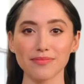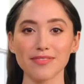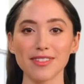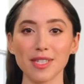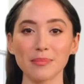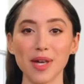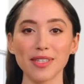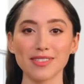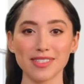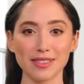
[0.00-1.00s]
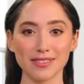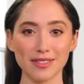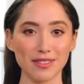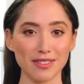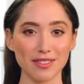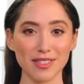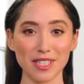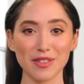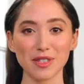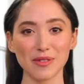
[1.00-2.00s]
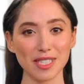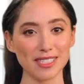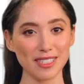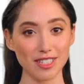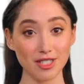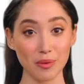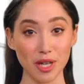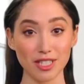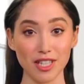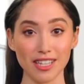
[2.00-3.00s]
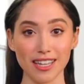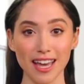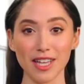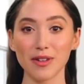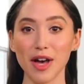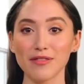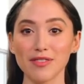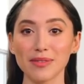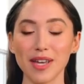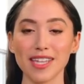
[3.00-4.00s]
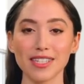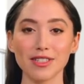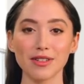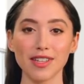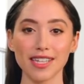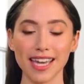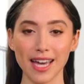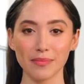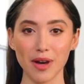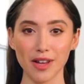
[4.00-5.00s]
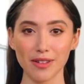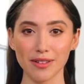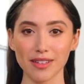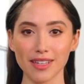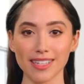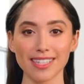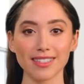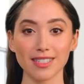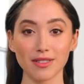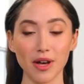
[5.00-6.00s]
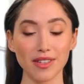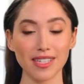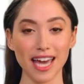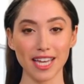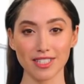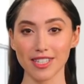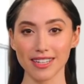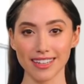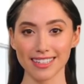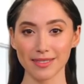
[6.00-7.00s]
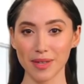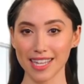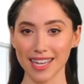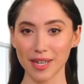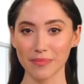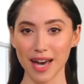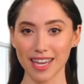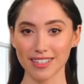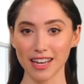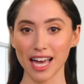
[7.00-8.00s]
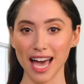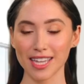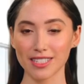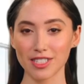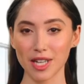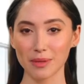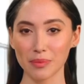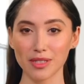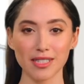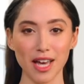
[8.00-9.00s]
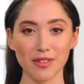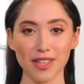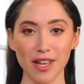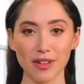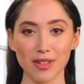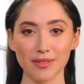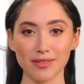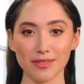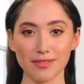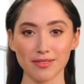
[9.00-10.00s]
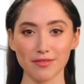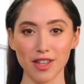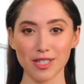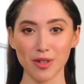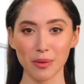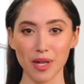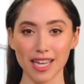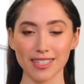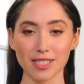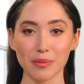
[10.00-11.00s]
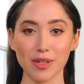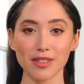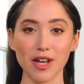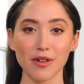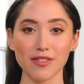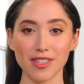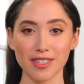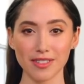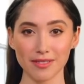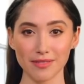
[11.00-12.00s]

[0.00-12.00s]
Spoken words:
Let's practice. Think of a recent situation and craft feedback using the AID model. Describe the action, explain the impact, and suggest the desired outcome. Regular practice builds confidence.